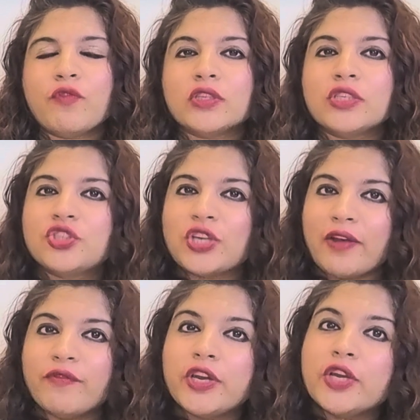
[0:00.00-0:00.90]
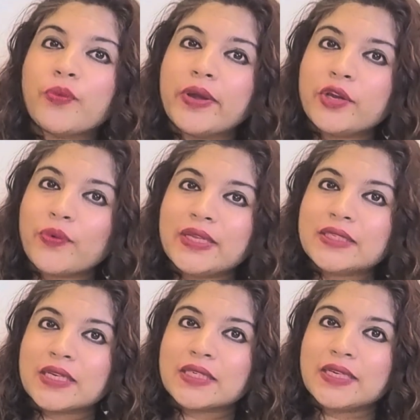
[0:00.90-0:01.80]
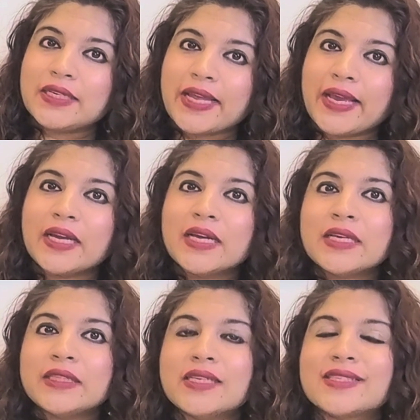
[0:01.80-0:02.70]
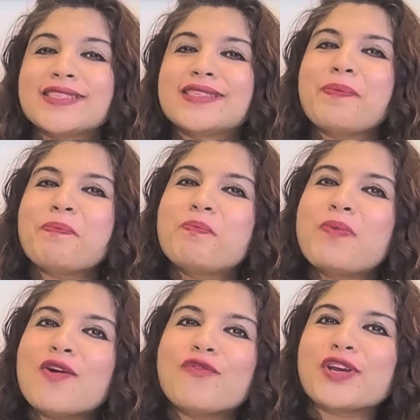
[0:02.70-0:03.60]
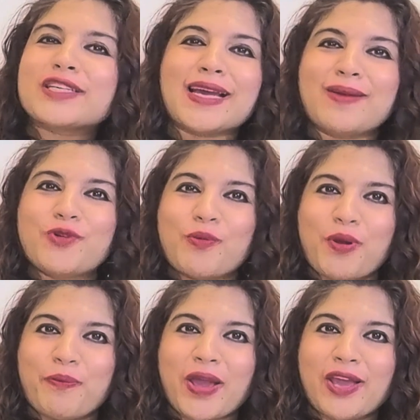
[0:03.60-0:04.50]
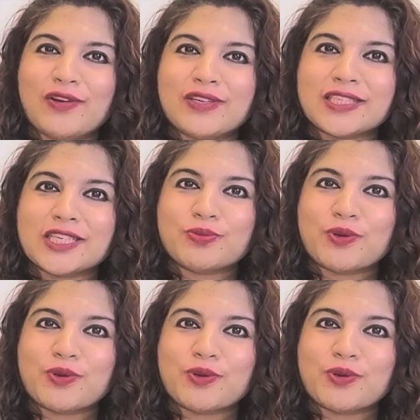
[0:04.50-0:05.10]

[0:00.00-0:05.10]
for the January 2026 intake, this is the perfect time to prepare your research